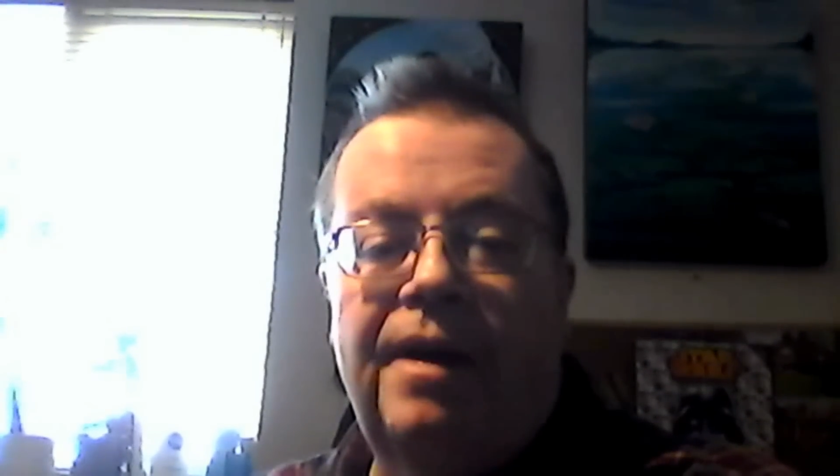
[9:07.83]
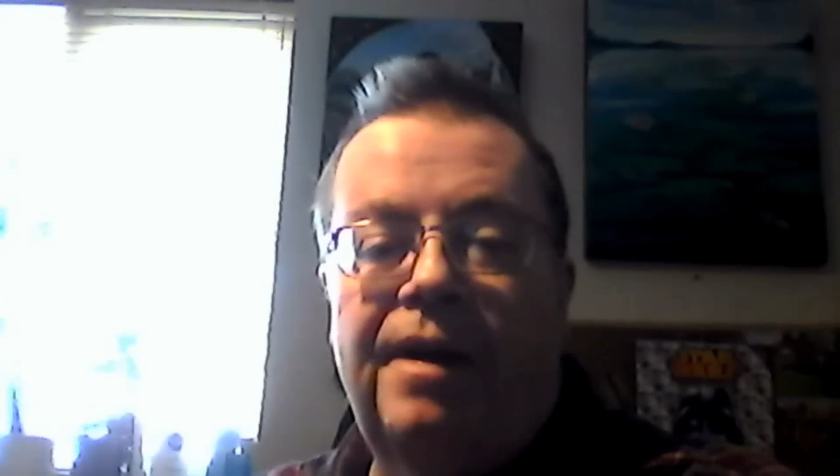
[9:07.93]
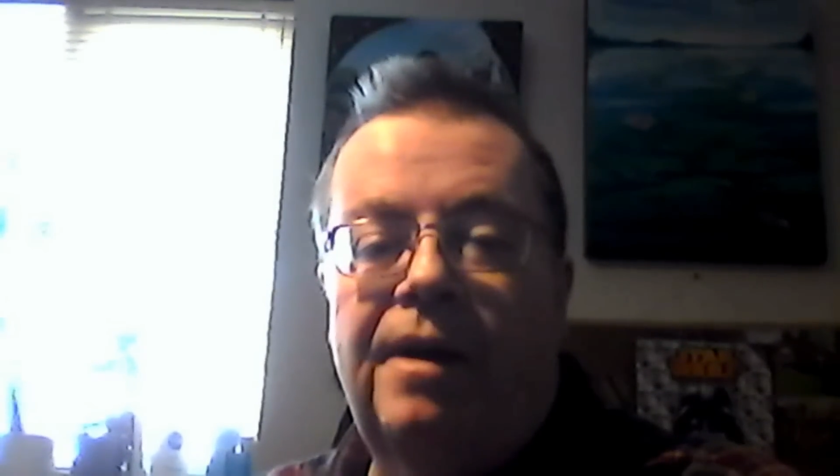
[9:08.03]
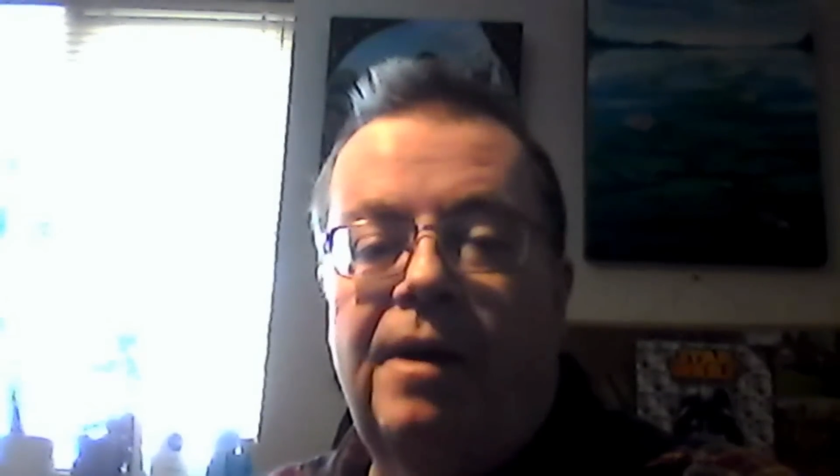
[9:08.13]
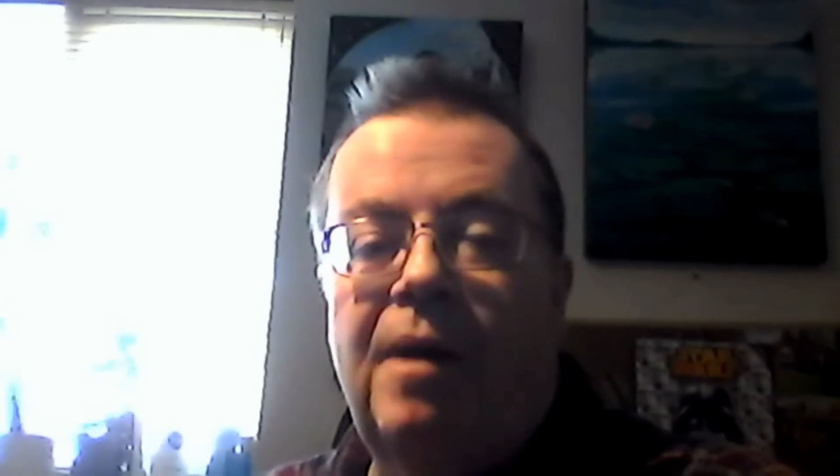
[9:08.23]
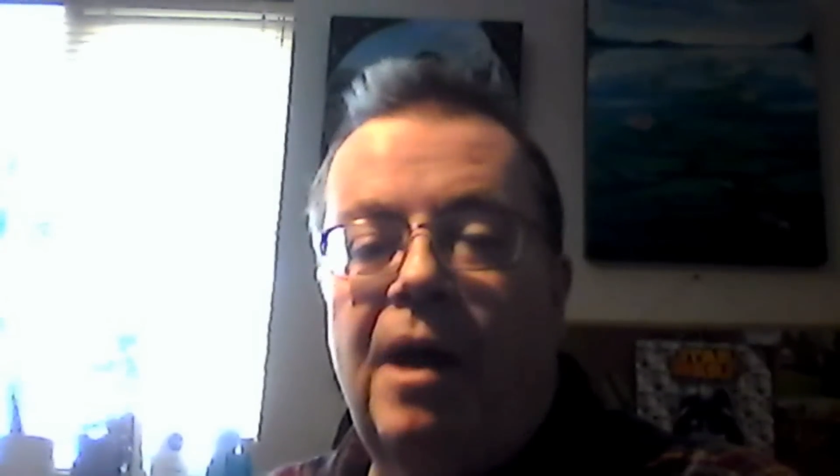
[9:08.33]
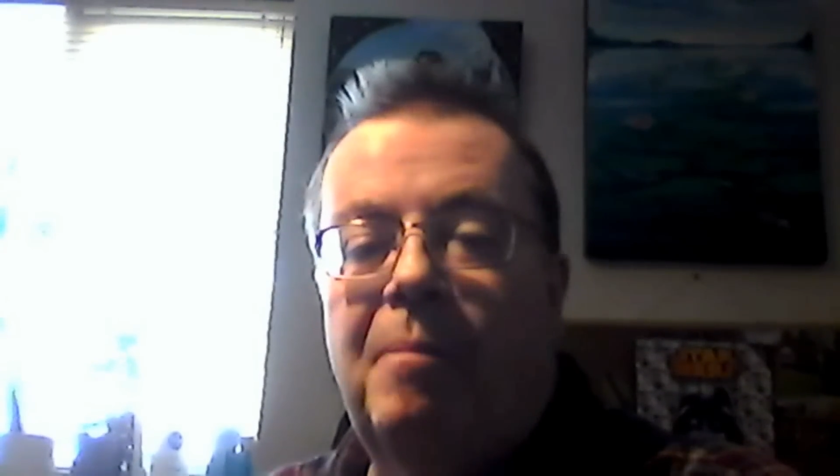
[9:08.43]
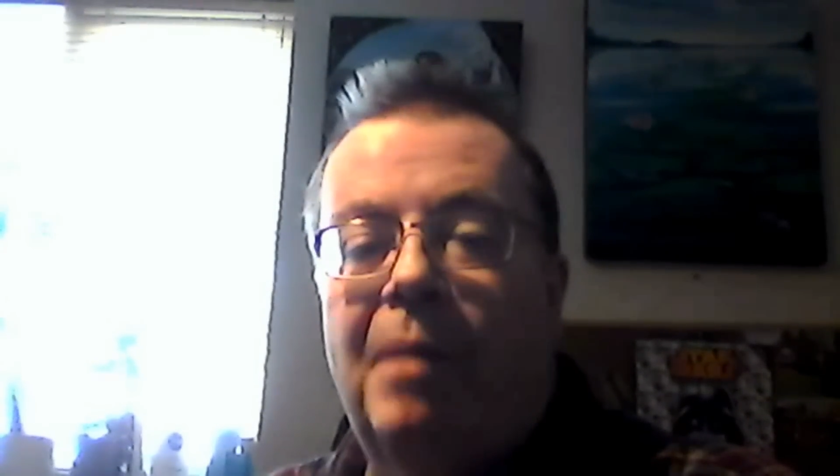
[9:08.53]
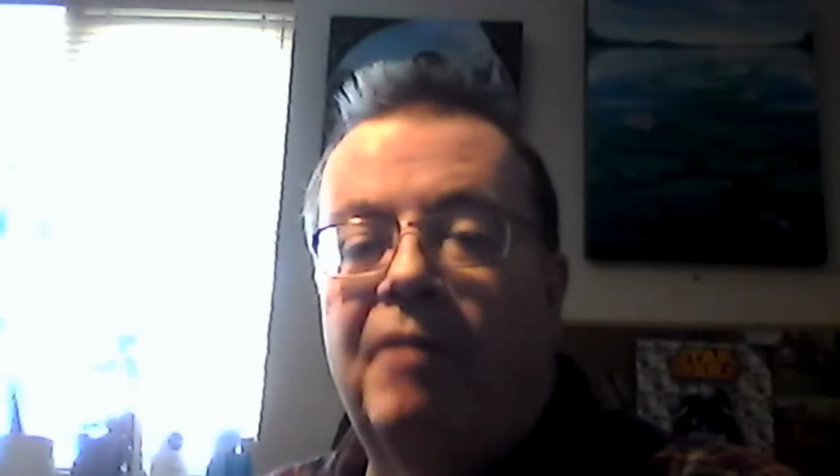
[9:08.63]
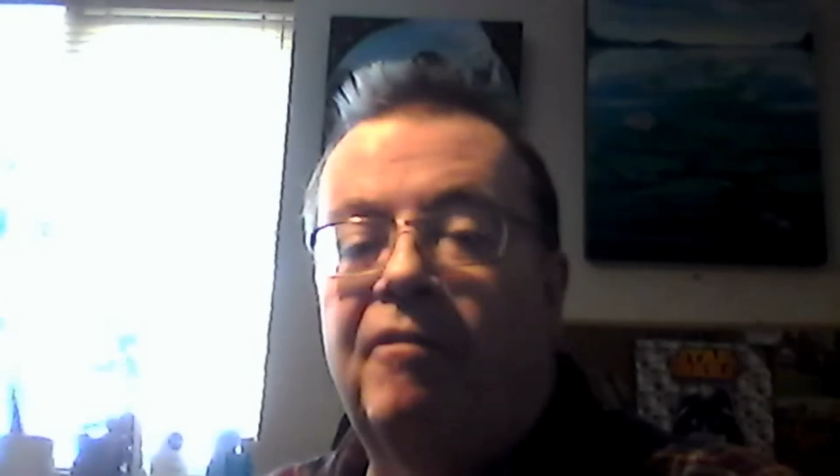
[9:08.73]
Our
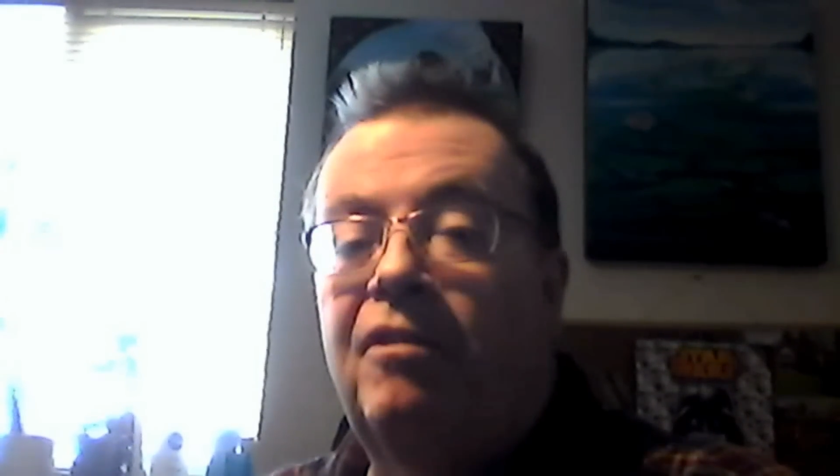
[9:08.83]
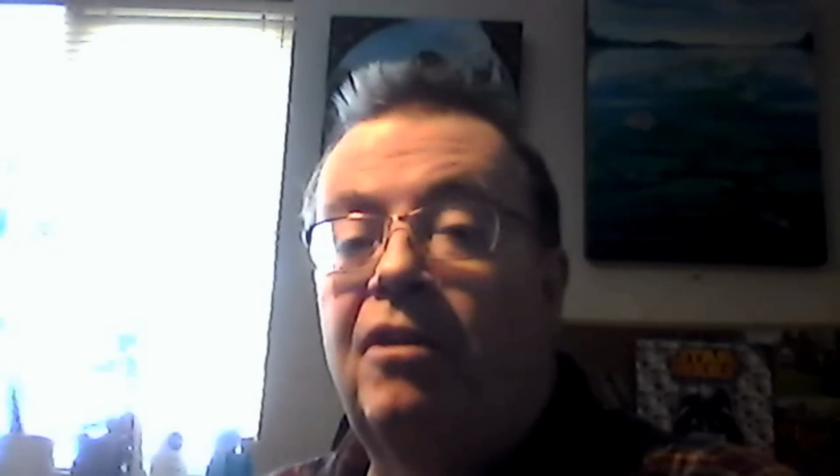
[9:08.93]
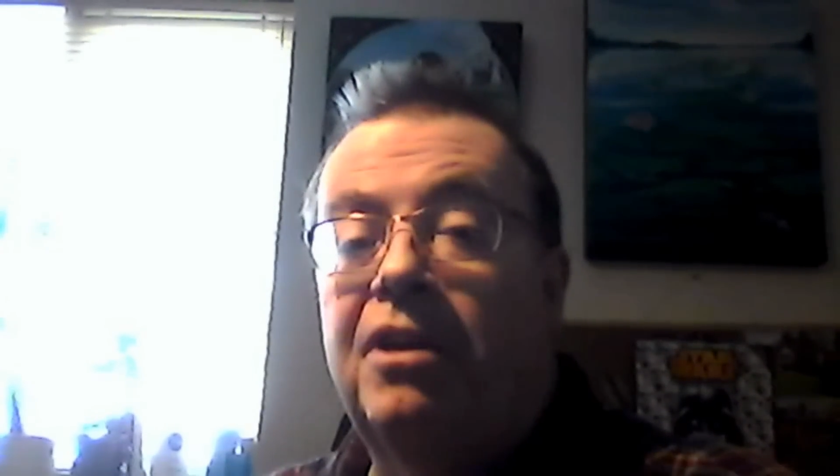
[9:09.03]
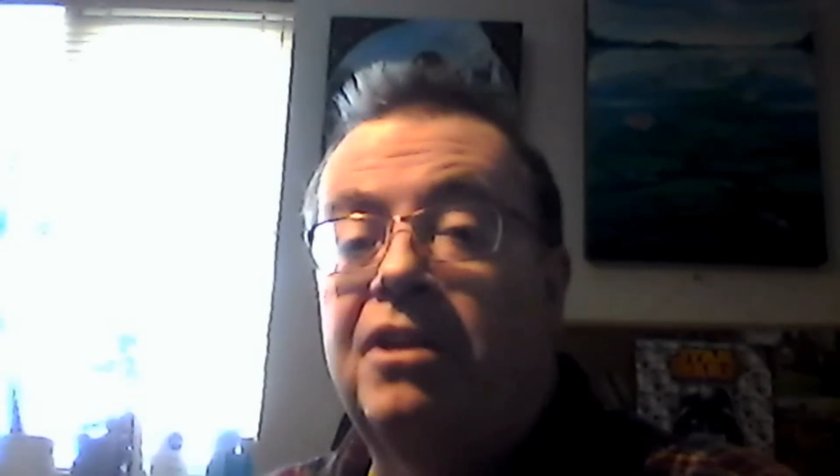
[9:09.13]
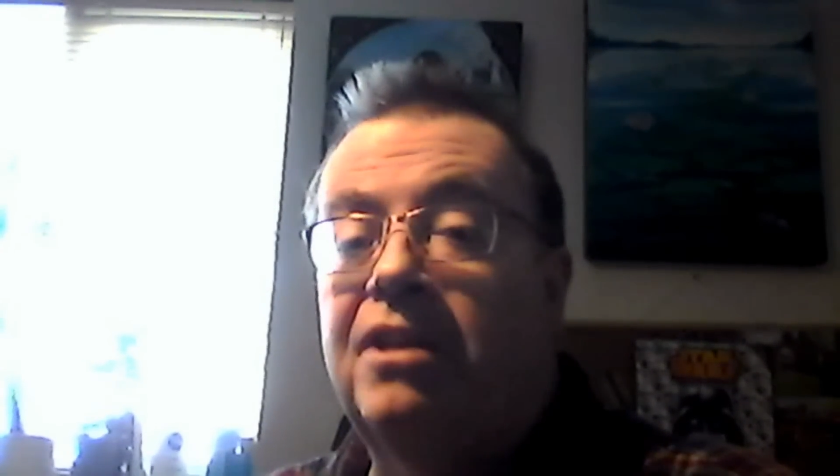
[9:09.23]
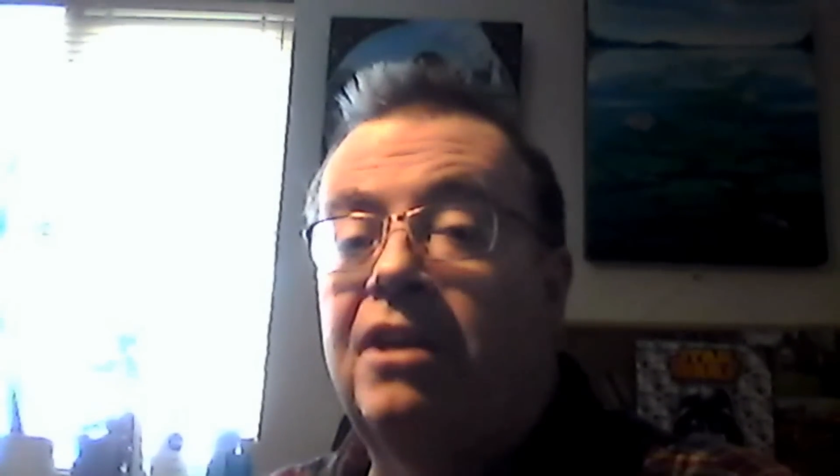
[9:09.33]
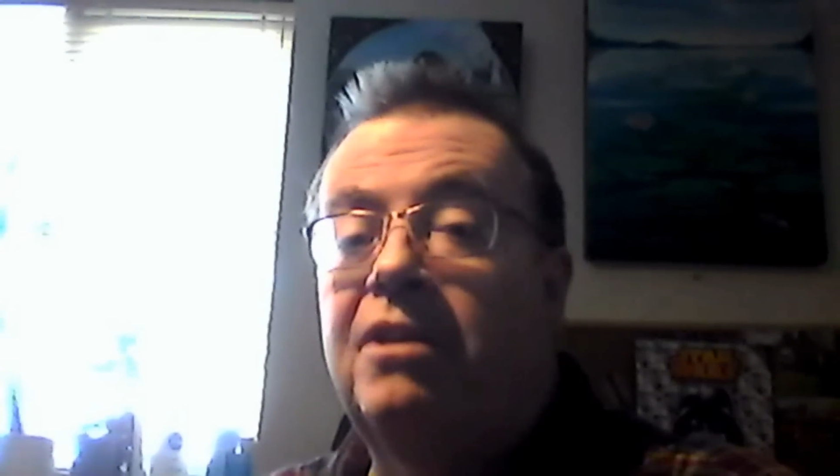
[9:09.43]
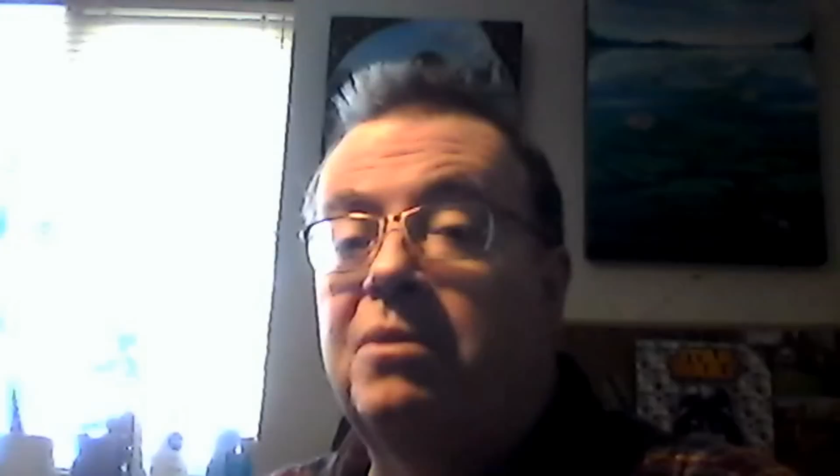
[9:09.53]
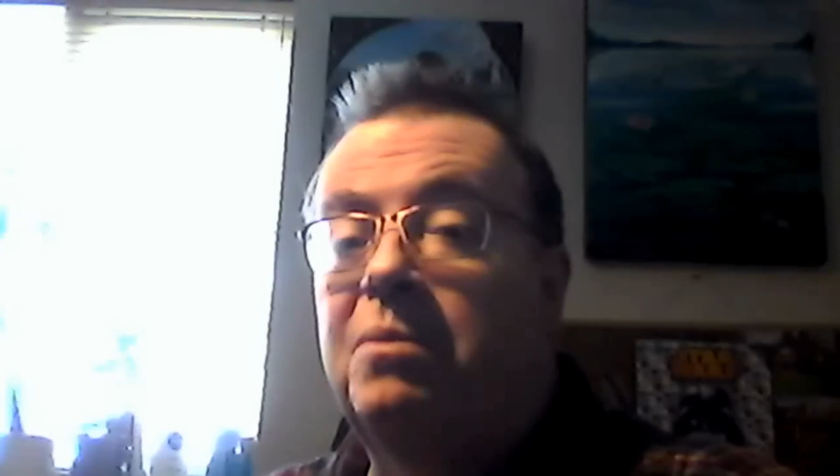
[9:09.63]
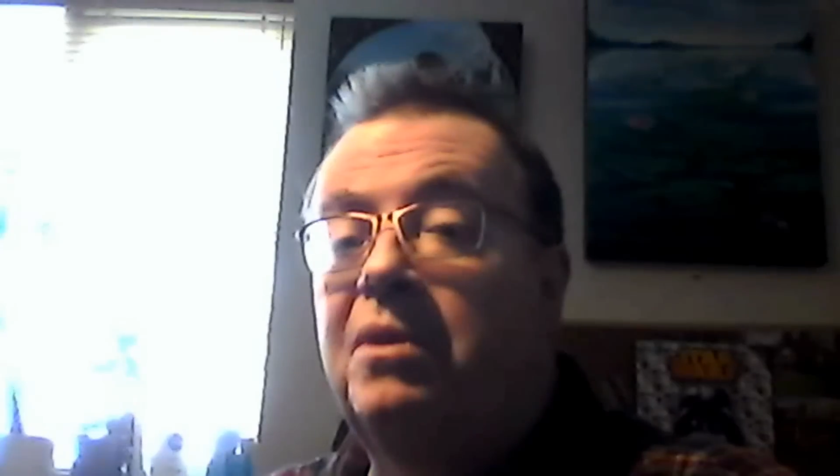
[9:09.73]
Black Friday
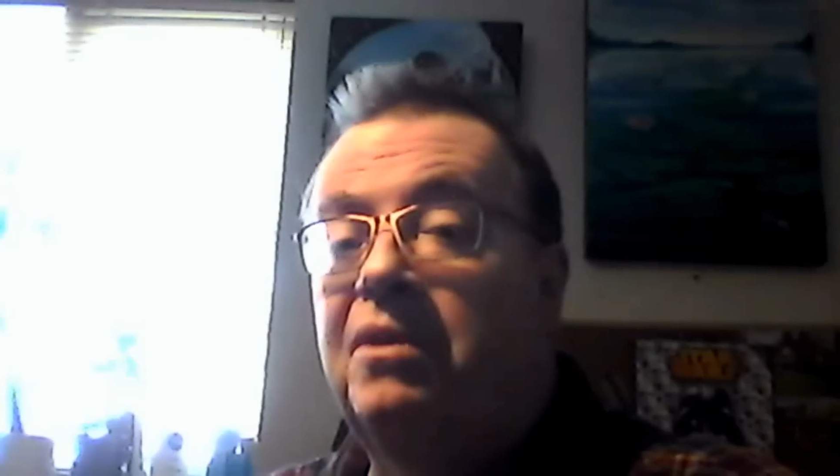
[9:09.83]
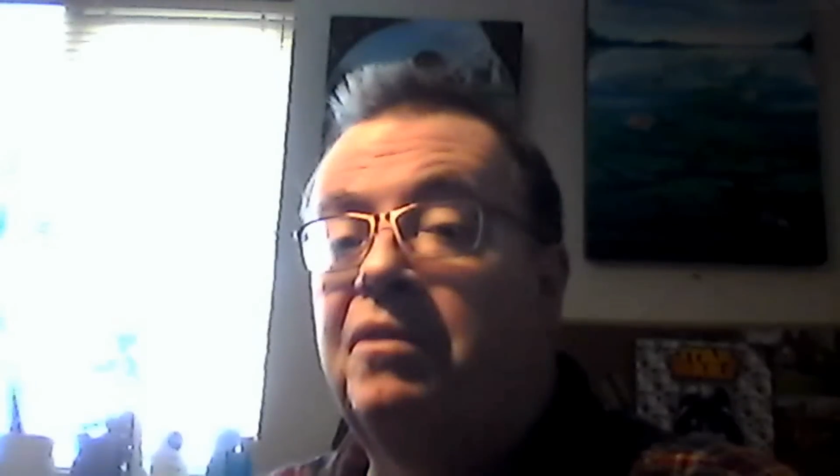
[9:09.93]
sales weren't